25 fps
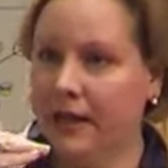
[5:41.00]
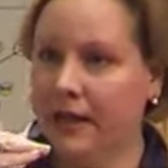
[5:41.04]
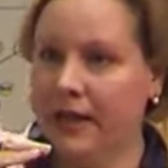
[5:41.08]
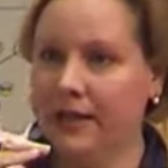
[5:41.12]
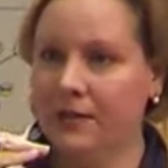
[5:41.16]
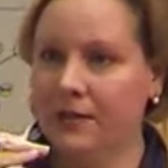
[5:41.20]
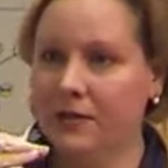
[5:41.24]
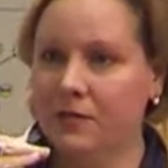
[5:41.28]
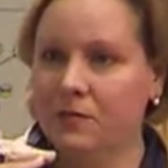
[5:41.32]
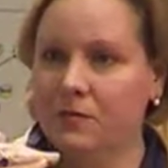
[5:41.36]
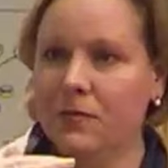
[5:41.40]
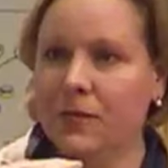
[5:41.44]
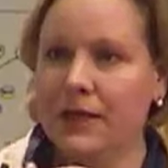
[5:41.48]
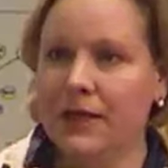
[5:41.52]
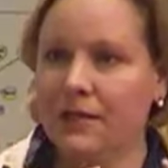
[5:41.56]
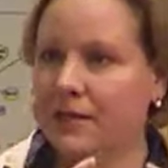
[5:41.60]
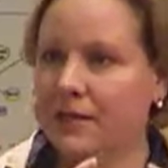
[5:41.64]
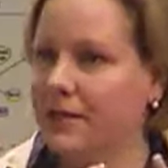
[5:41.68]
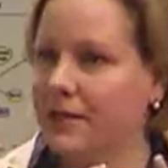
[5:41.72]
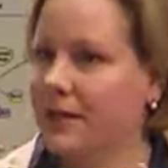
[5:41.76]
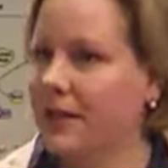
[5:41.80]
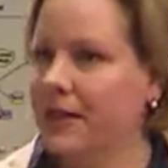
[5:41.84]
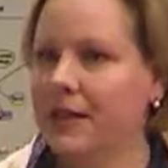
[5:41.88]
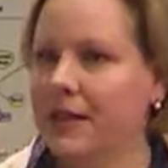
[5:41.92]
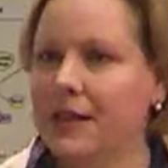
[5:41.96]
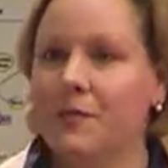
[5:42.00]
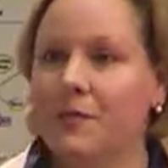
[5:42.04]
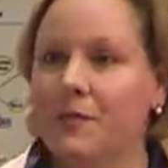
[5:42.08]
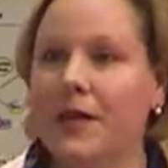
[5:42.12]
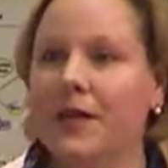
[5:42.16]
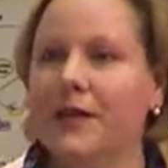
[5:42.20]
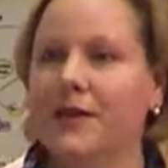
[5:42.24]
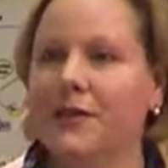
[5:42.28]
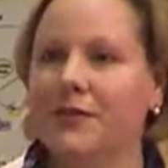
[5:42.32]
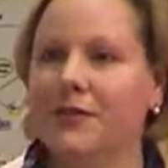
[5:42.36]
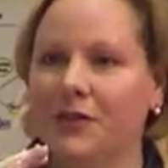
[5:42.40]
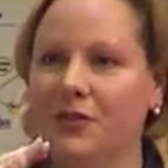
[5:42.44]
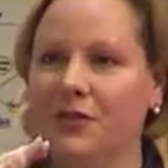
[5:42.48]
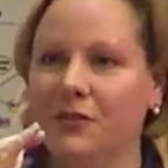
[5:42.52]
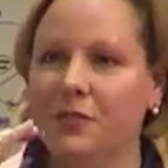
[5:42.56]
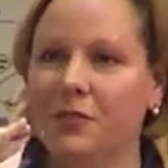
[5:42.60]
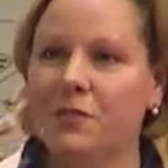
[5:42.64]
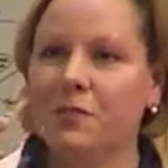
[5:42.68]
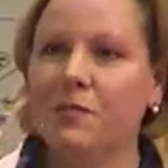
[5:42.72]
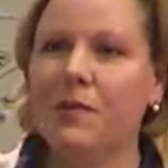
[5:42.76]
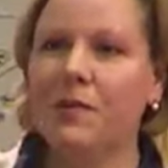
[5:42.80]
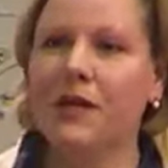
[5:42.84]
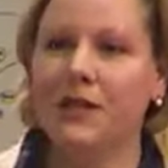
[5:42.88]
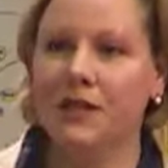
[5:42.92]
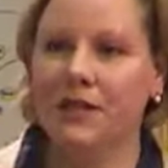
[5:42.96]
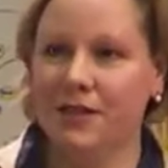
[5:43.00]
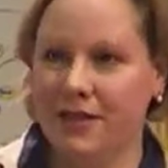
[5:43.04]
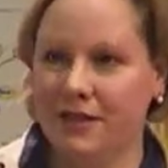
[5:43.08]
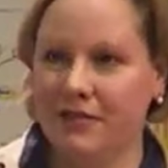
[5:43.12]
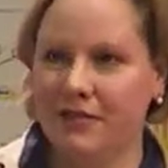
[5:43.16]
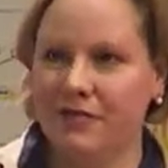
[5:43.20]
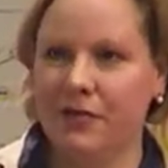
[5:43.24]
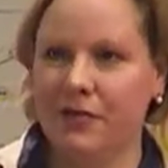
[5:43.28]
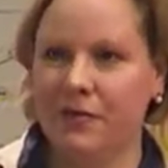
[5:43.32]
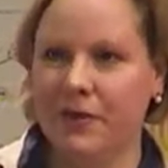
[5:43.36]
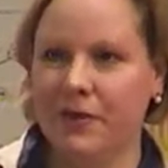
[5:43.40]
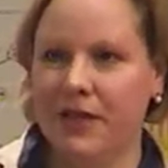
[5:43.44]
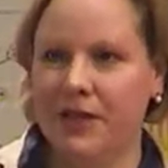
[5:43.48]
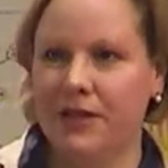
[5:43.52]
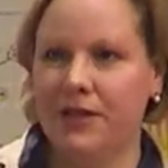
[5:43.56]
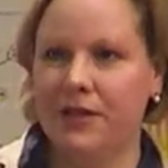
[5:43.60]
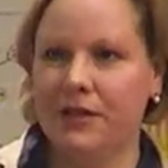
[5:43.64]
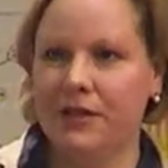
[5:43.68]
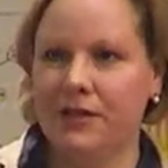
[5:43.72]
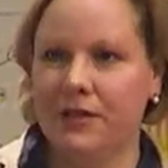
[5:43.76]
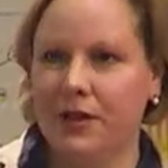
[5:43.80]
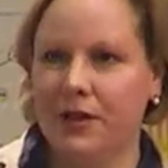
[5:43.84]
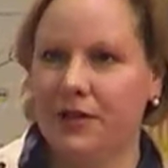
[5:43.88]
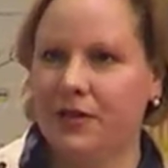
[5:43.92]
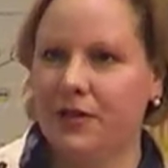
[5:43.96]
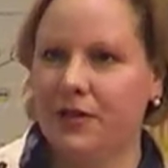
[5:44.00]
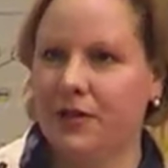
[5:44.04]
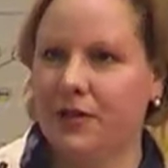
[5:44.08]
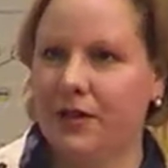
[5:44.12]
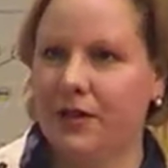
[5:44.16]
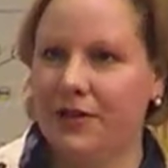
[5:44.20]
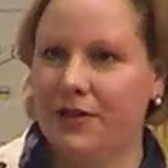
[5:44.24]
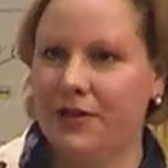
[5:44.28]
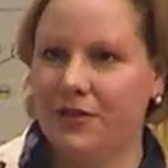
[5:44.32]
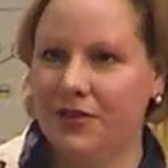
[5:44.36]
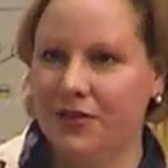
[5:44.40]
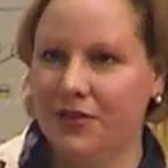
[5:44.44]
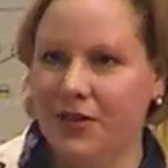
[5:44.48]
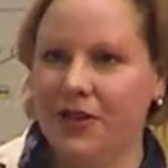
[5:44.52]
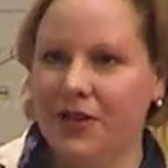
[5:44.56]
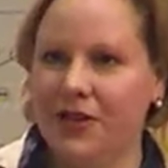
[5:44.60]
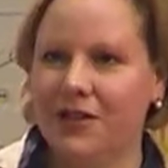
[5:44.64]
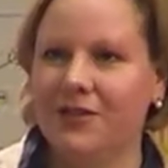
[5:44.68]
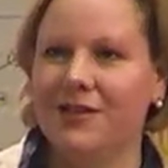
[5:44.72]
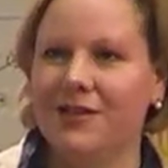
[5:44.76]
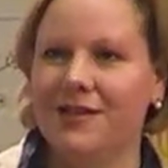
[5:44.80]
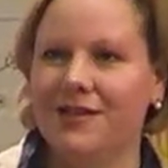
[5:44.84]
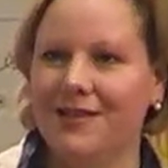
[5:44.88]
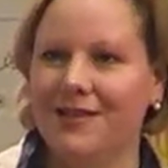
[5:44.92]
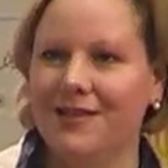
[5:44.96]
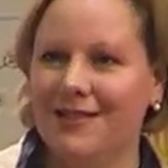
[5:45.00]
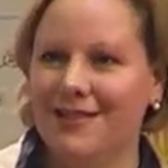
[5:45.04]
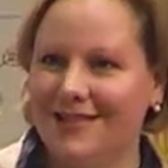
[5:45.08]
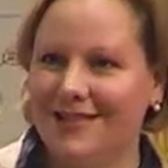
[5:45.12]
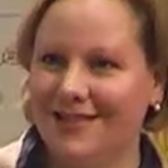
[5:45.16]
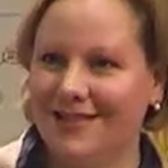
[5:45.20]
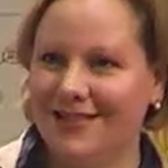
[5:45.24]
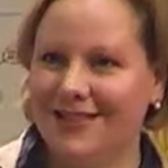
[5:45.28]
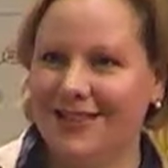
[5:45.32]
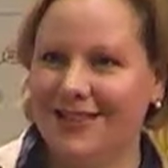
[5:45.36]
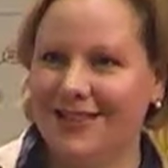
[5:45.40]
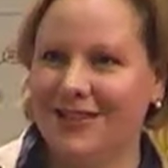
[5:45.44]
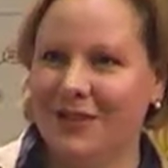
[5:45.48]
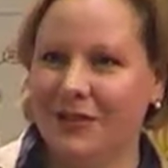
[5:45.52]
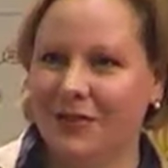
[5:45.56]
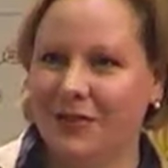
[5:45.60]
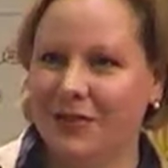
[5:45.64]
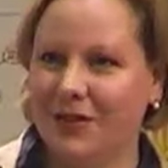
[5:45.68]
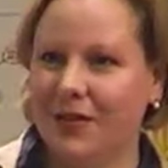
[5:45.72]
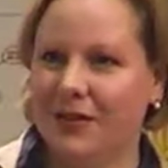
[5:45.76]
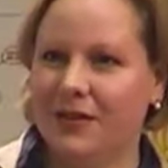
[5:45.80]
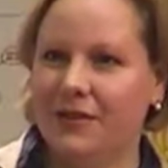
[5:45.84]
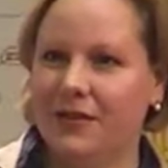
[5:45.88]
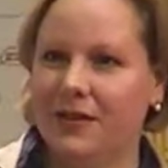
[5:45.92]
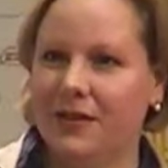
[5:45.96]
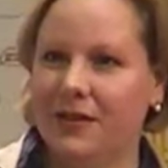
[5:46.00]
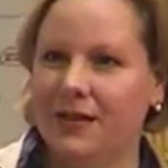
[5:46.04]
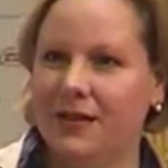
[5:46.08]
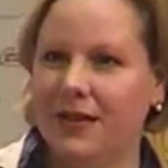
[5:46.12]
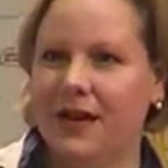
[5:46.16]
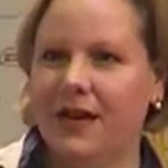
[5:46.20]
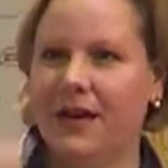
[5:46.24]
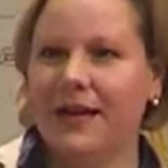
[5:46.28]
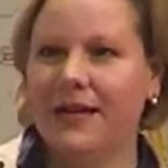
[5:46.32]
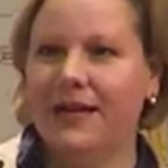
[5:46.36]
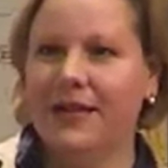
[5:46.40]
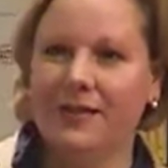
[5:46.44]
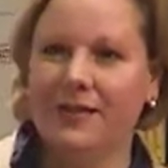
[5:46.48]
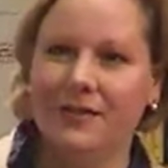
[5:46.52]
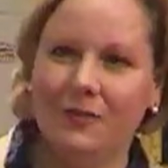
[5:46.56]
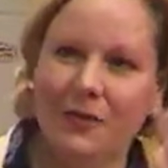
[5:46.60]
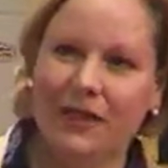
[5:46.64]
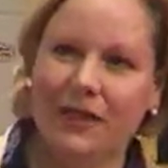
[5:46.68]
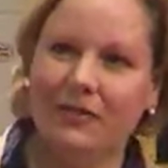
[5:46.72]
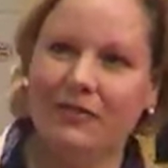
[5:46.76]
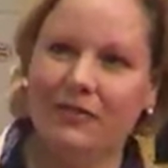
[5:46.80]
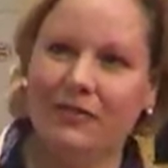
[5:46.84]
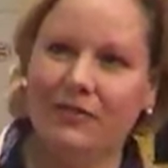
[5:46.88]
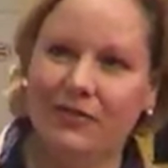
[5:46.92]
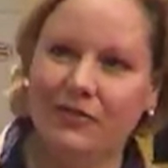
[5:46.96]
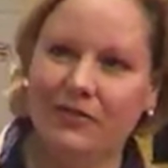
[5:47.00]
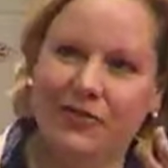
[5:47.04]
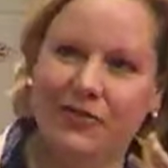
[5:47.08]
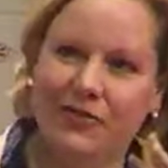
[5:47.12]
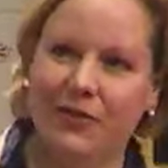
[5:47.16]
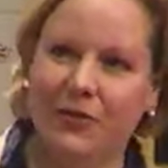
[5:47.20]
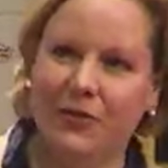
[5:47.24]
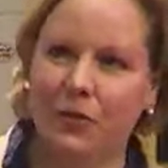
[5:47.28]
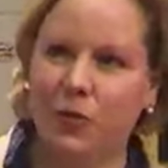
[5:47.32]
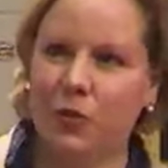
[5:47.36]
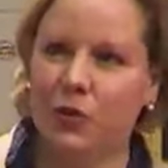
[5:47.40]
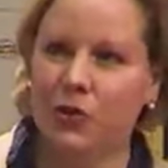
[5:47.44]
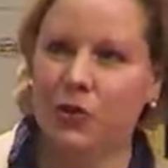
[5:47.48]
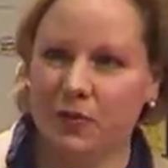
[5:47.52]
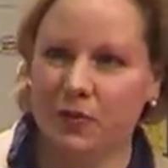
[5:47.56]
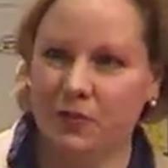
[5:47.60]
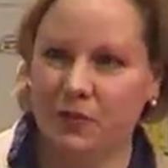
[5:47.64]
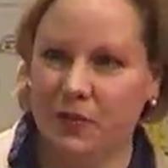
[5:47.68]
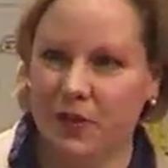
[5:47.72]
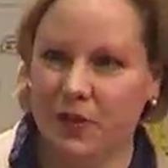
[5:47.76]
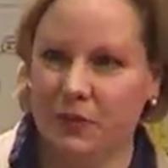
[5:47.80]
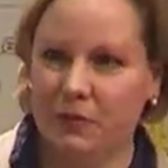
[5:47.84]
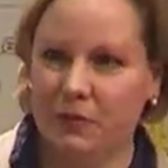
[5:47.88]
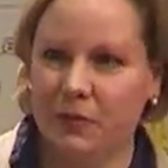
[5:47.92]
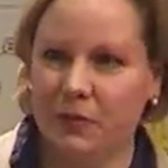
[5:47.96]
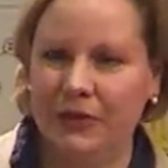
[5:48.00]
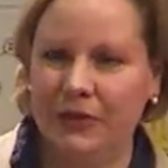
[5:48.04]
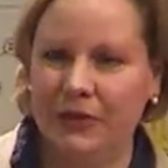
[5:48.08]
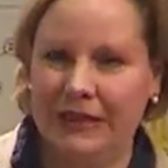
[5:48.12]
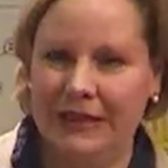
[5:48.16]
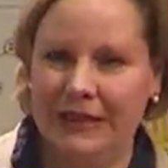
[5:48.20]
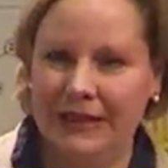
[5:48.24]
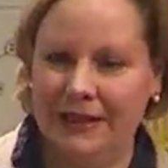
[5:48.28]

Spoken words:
the emails, as much information, their sizes, their height, whatever, for the wardrobe people,